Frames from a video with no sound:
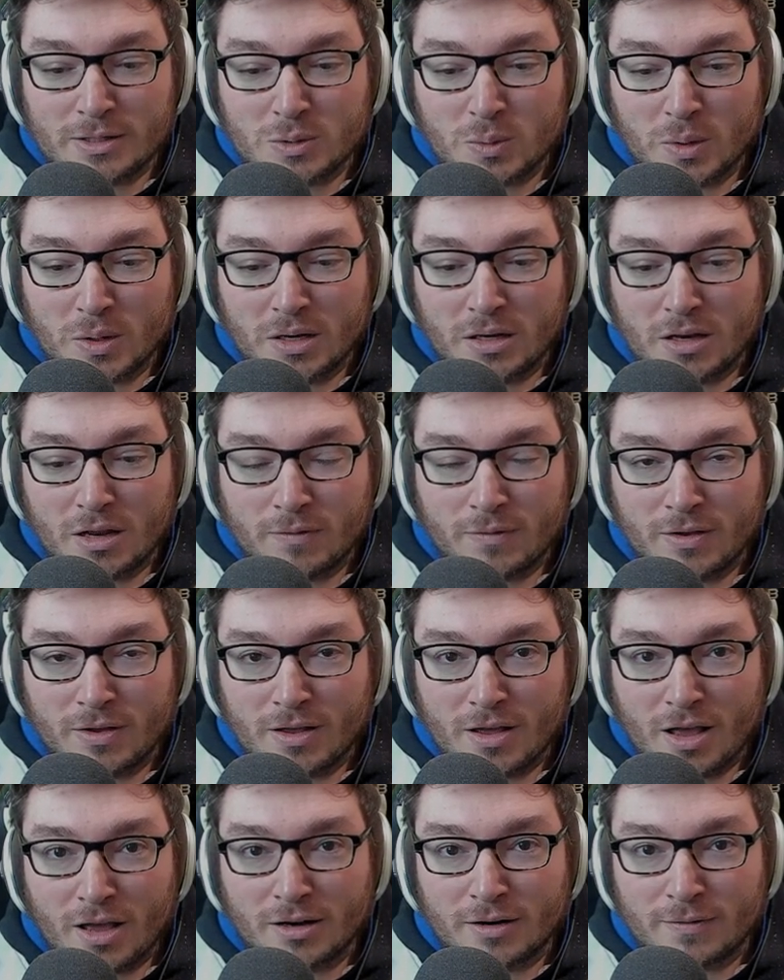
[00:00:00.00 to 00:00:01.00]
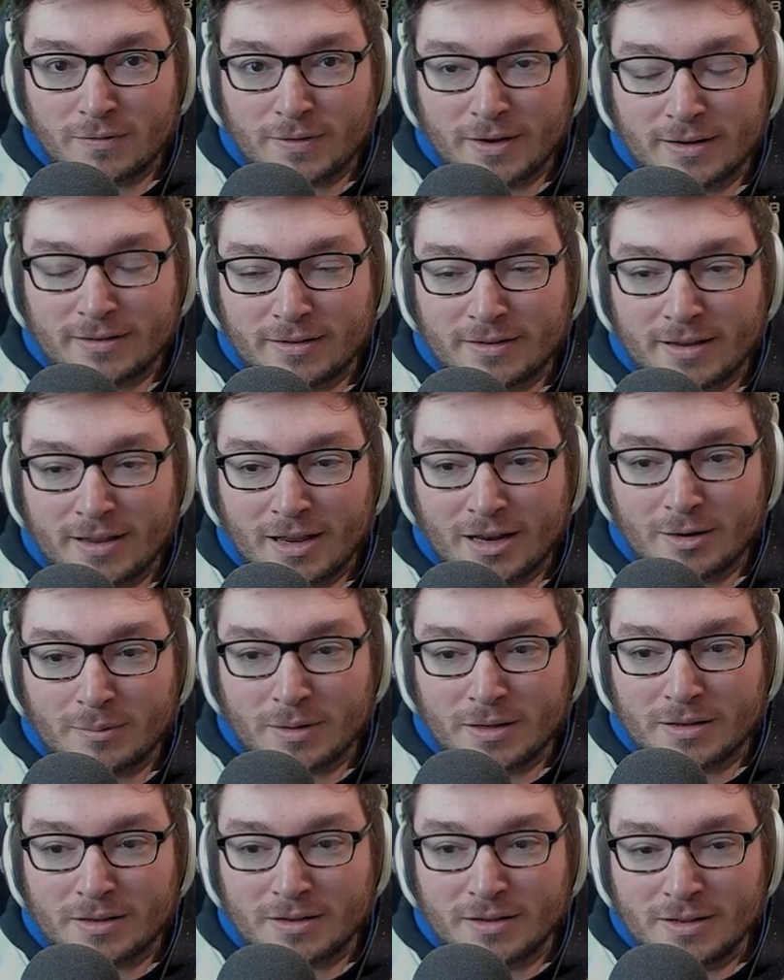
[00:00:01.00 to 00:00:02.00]
to another unaffected
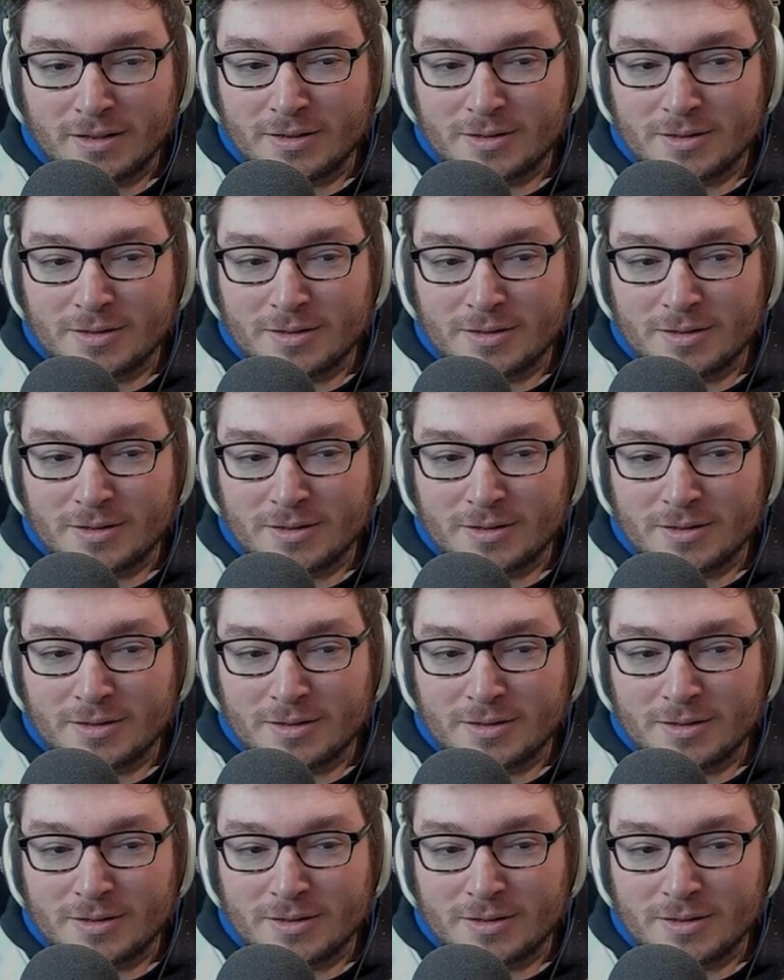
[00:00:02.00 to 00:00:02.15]
enemy.